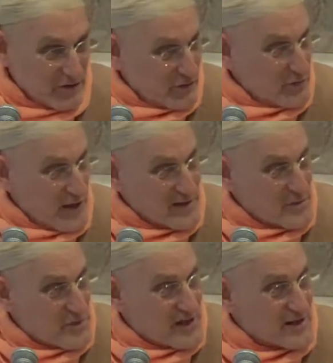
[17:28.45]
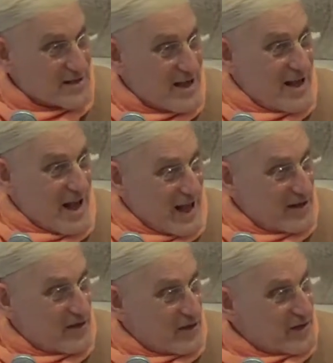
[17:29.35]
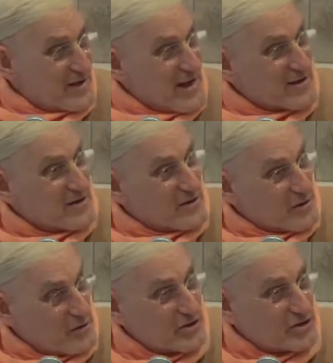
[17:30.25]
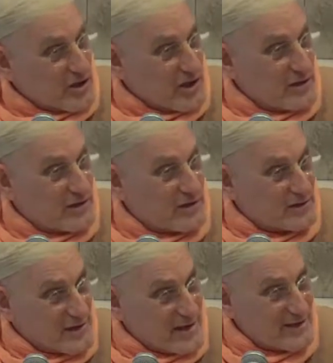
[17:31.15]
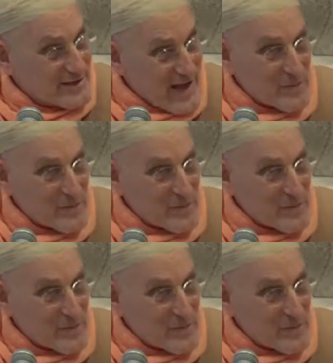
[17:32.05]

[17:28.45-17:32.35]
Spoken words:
Like that. So that's because anything connected to Krishna,